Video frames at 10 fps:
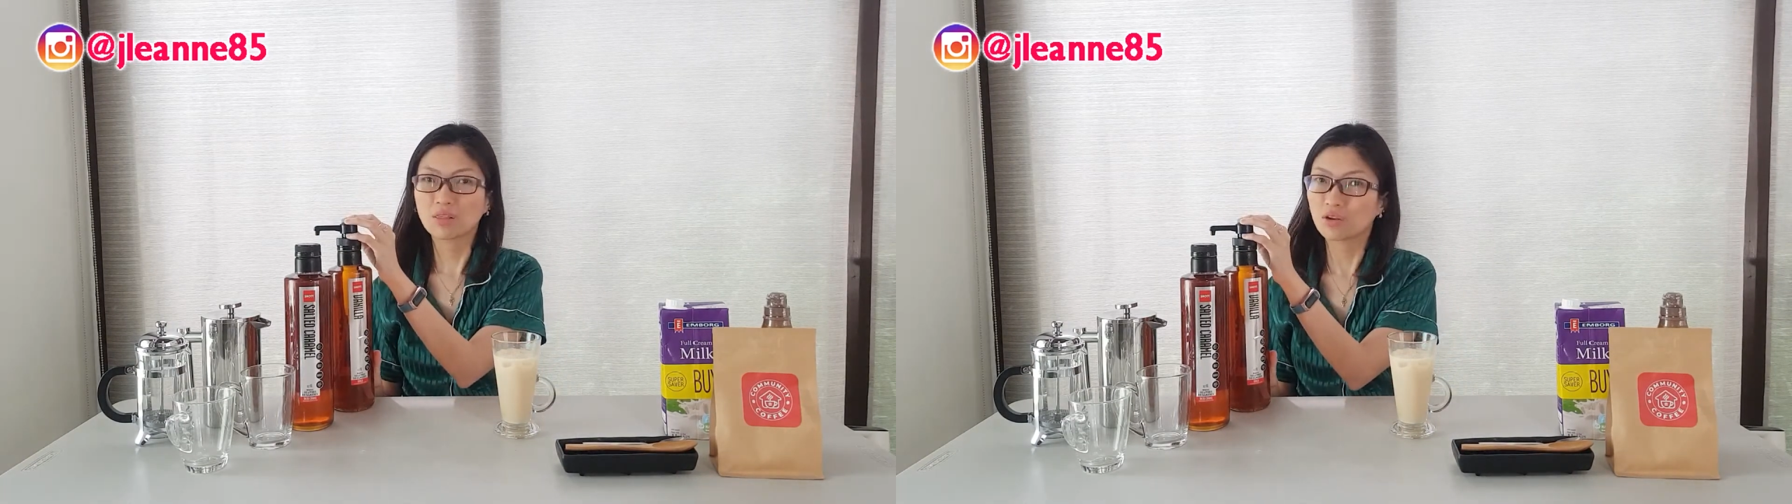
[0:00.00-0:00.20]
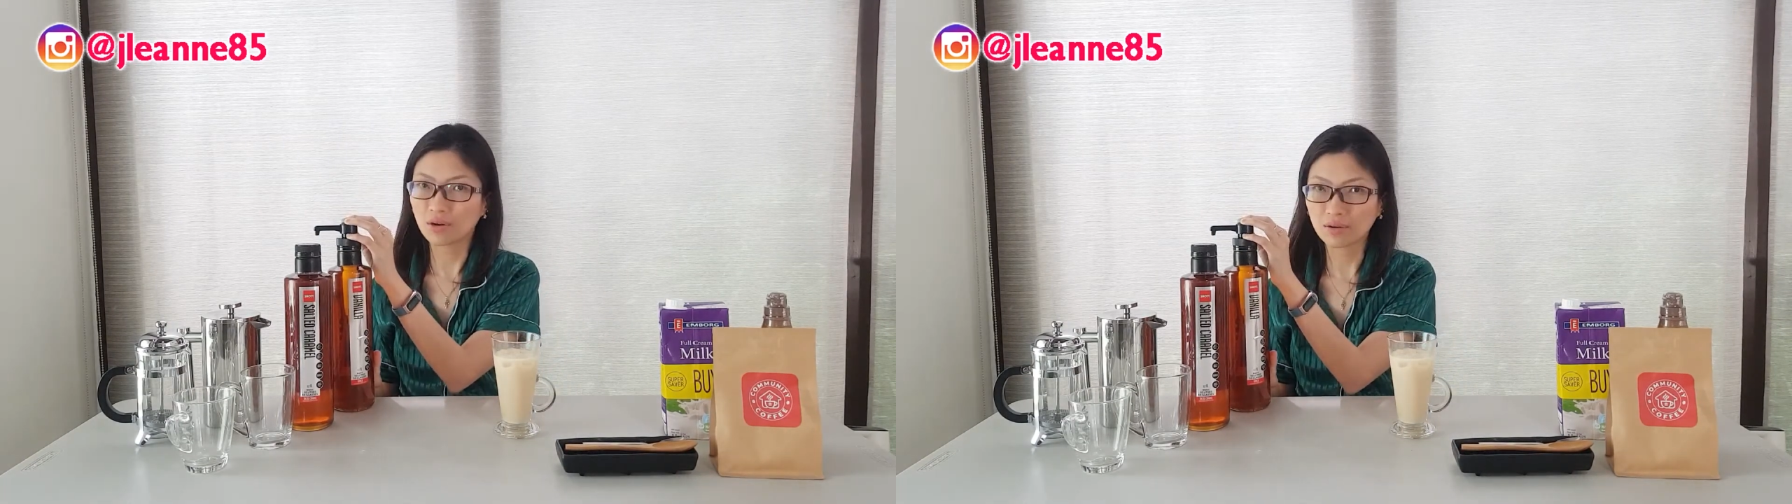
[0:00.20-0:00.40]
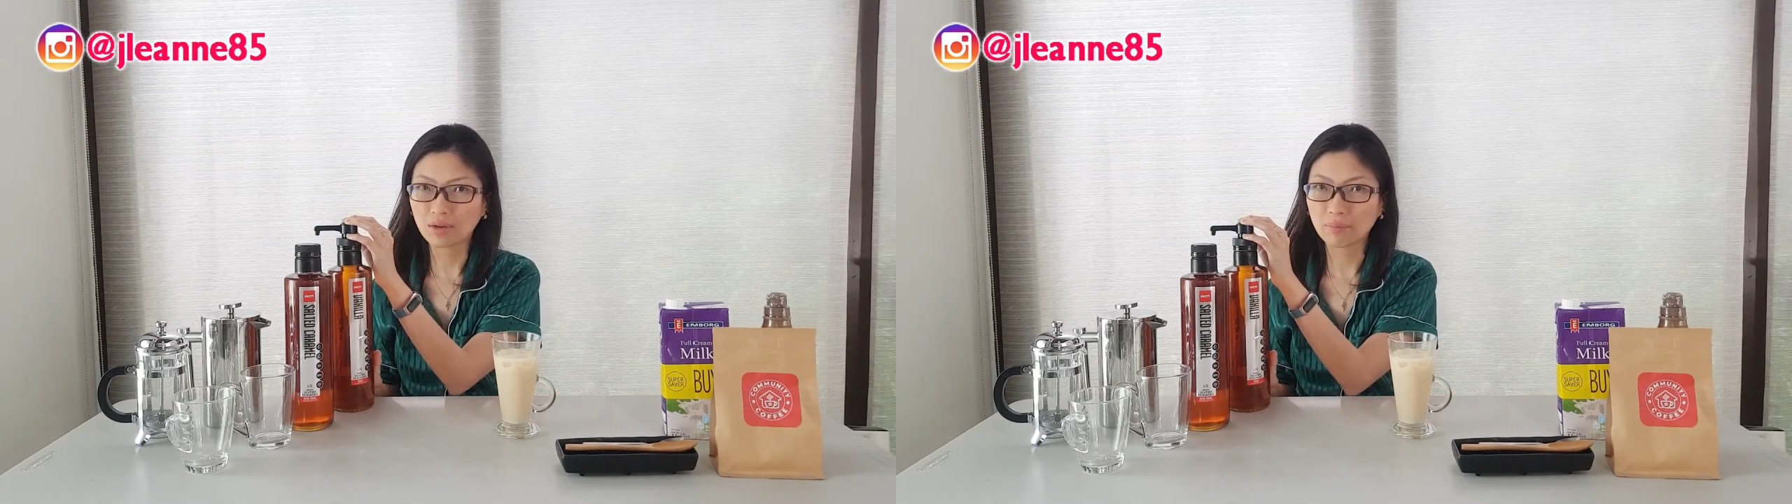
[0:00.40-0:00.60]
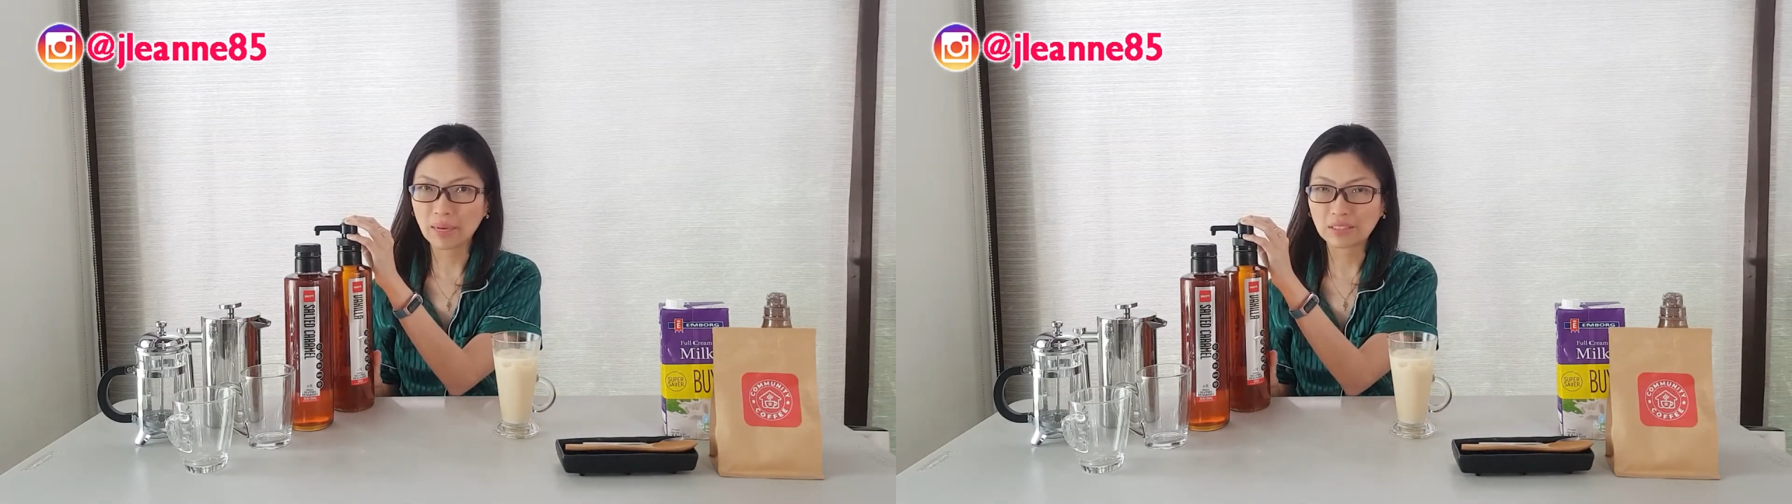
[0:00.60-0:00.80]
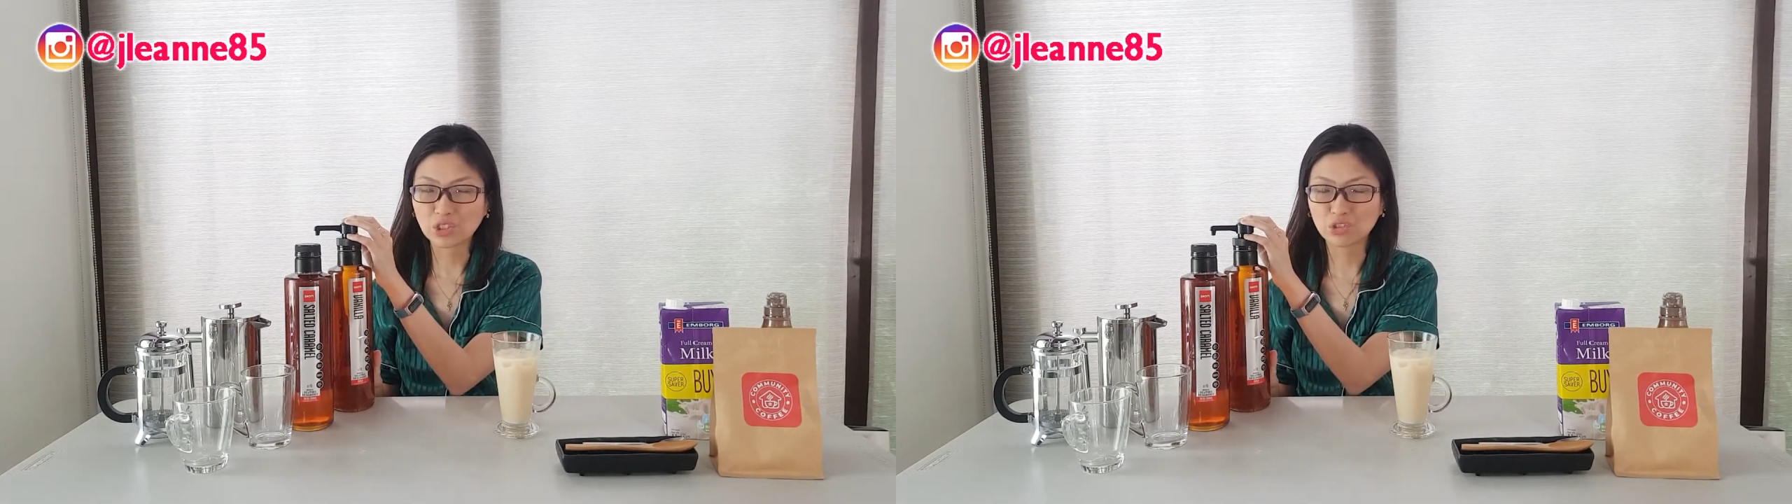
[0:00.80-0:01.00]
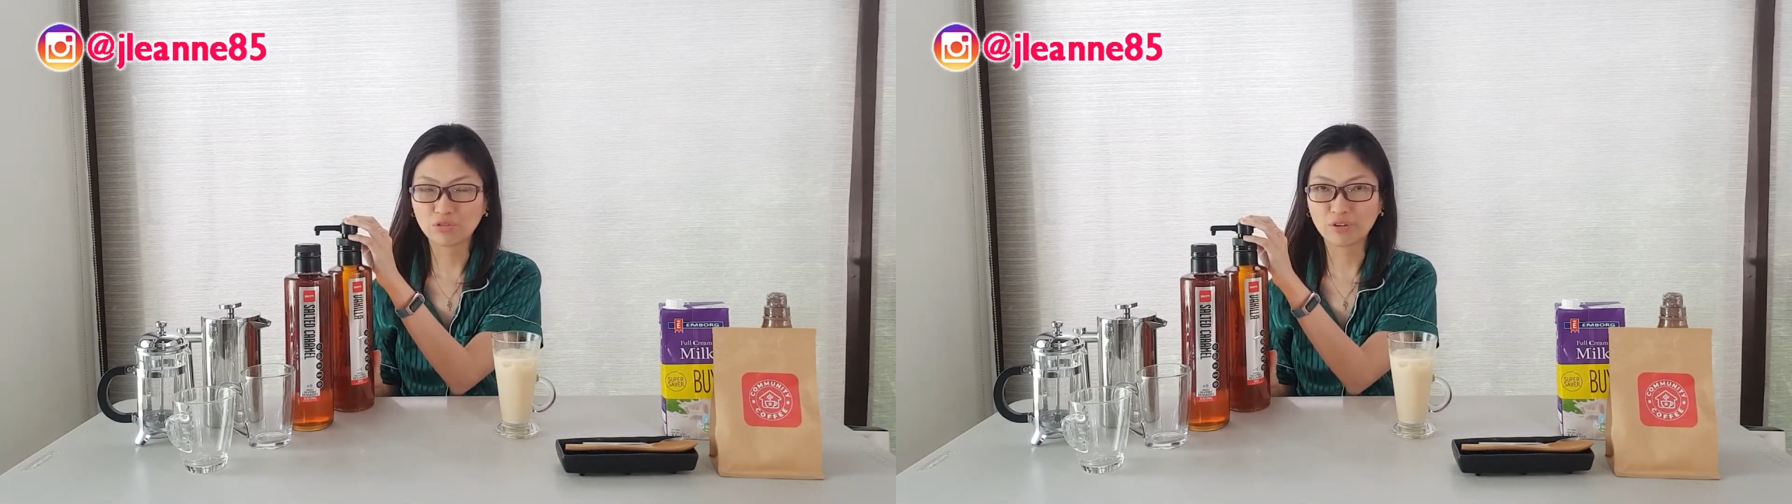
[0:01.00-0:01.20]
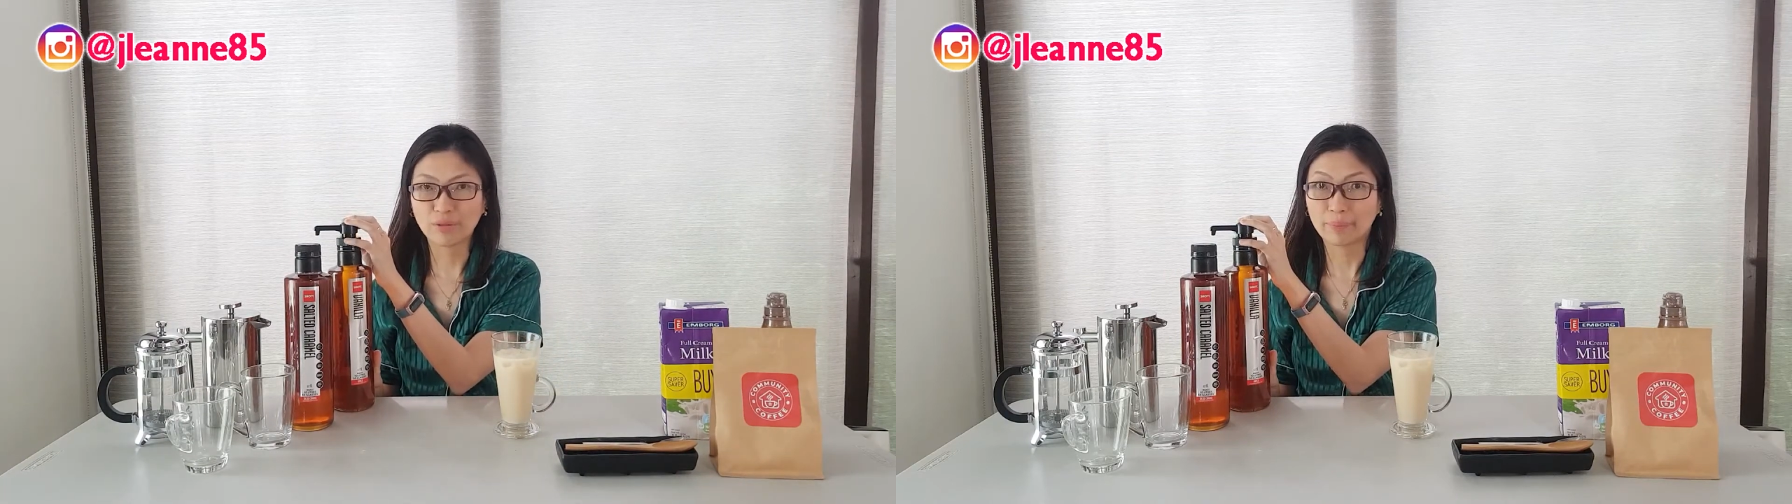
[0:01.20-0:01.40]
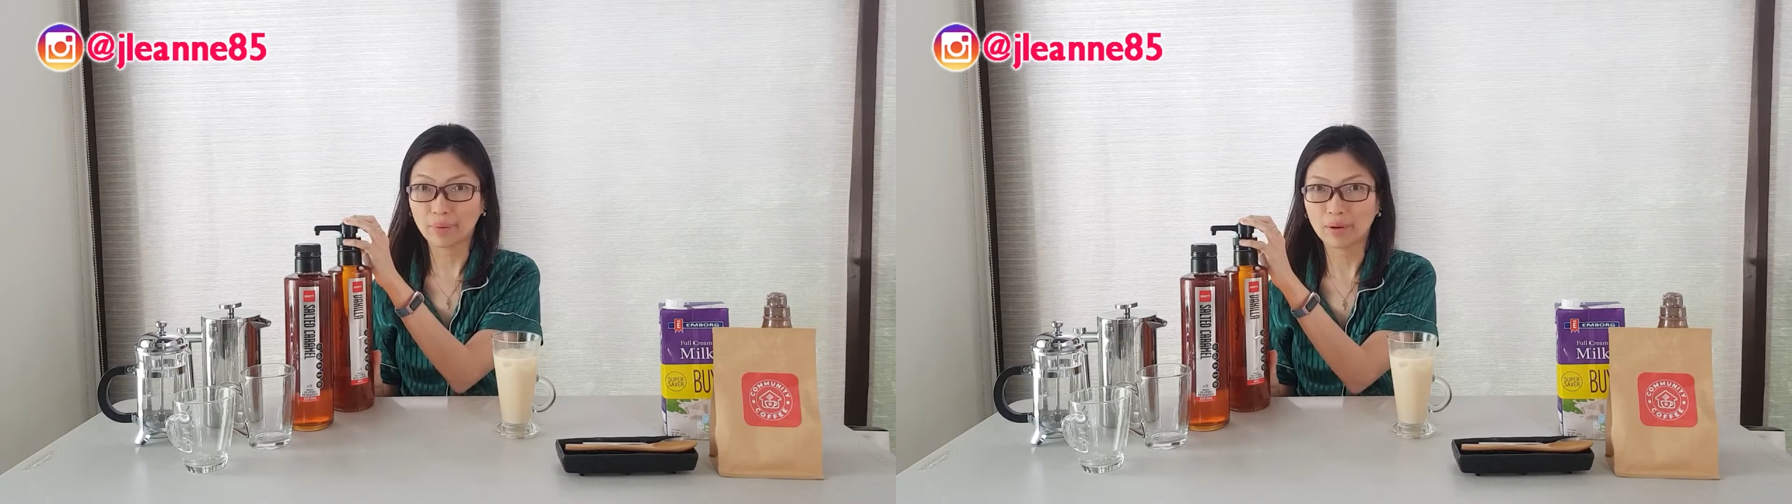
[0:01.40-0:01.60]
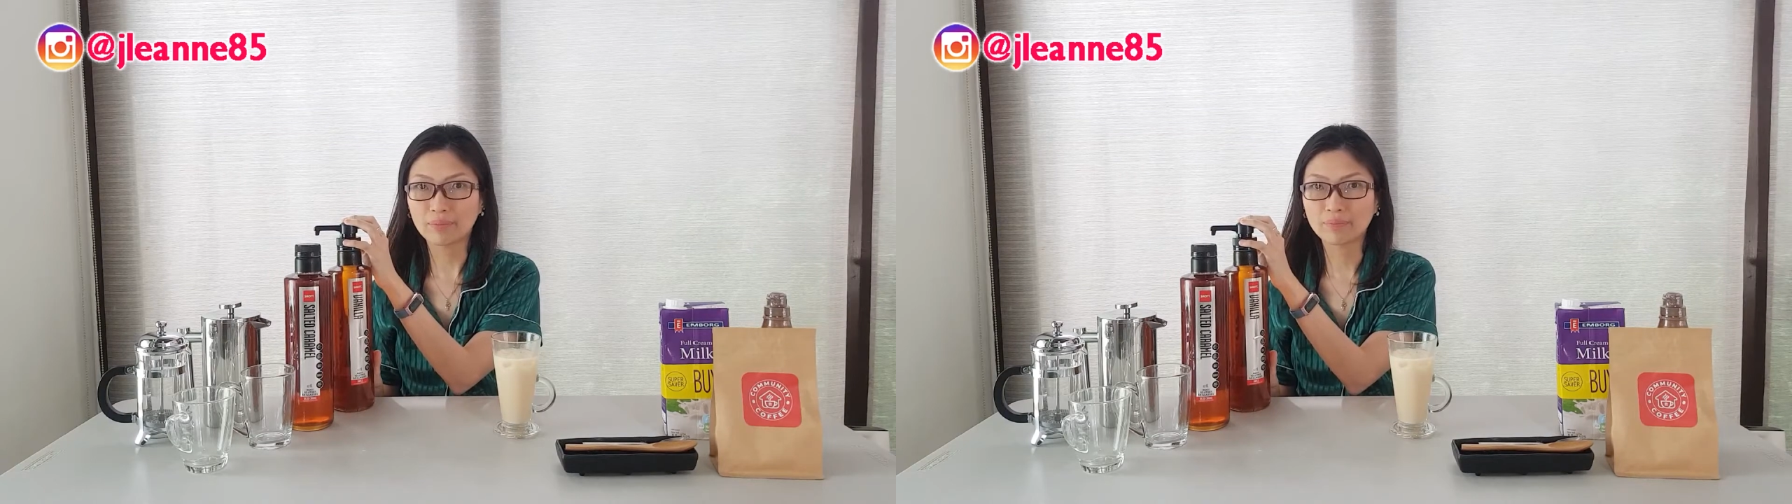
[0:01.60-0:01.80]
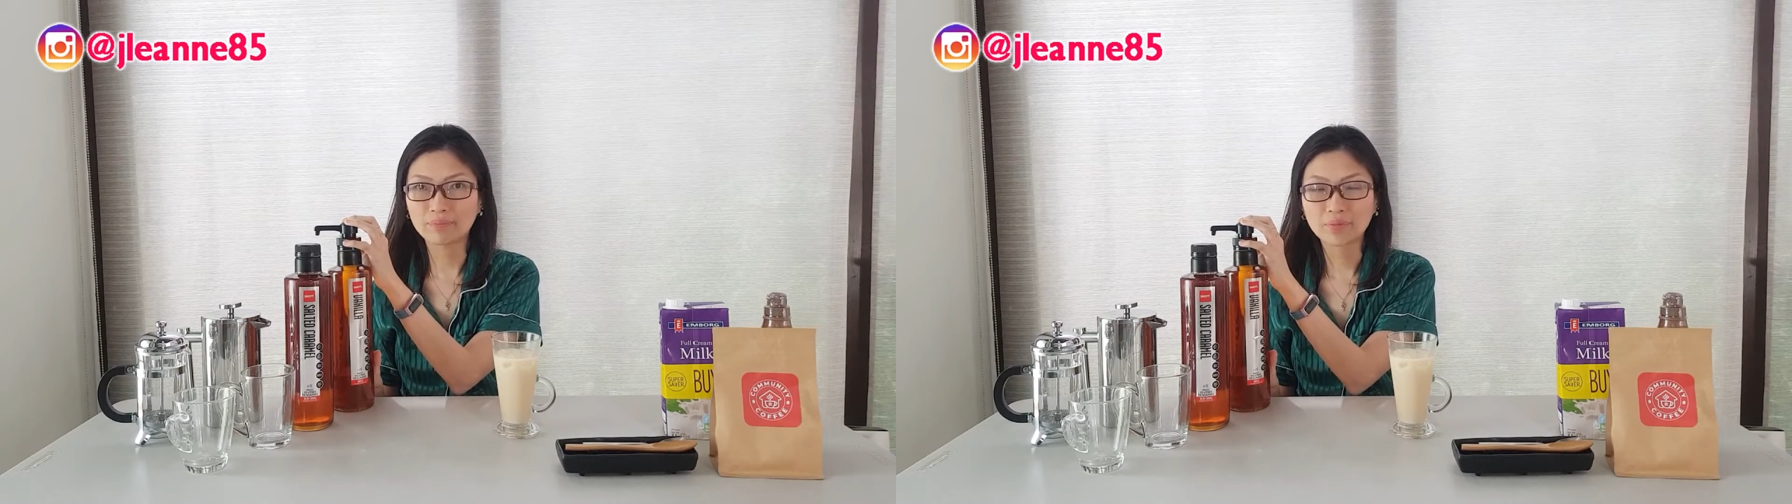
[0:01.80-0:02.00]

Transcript: 300 pesos for the pump.